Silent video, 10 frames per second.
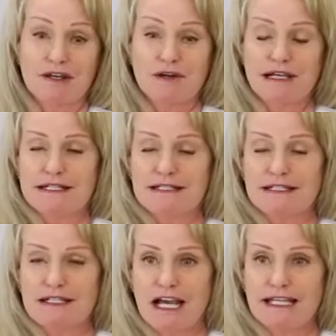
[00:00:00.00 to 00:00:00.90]
creates
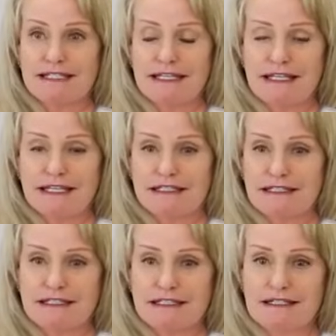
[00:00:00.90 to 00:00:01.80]
a nice heat
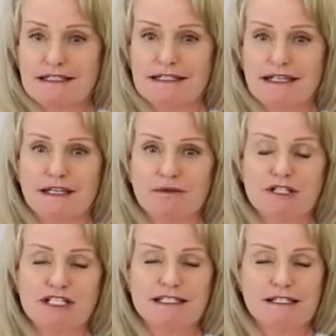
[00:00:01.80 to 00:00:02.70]
into the skin
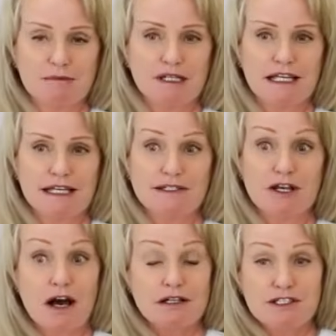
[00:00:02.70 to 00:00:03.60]
which stimulates
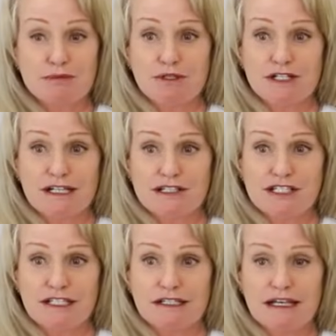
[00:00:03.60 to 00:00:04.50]
collagen
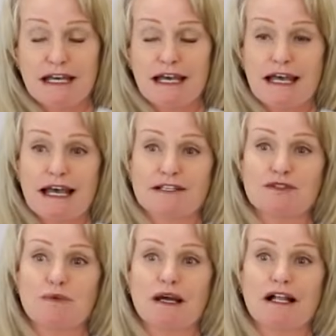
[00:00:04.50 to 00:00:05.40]
production
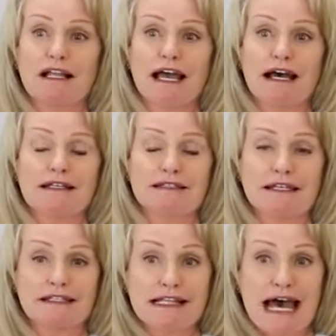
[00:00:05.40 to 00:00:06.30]
as well as
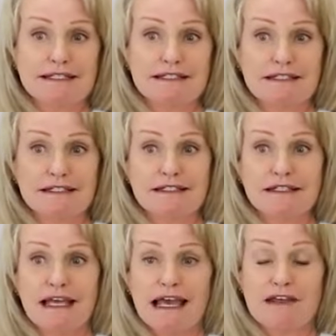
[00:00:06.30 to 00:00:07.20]

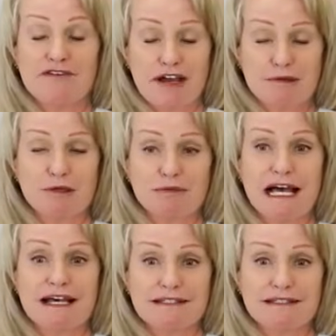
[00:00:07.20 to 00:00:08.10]
elastin and
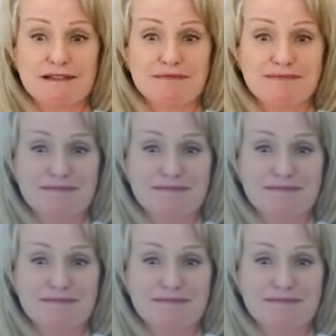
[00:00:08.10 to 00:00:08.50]
fibroblasts.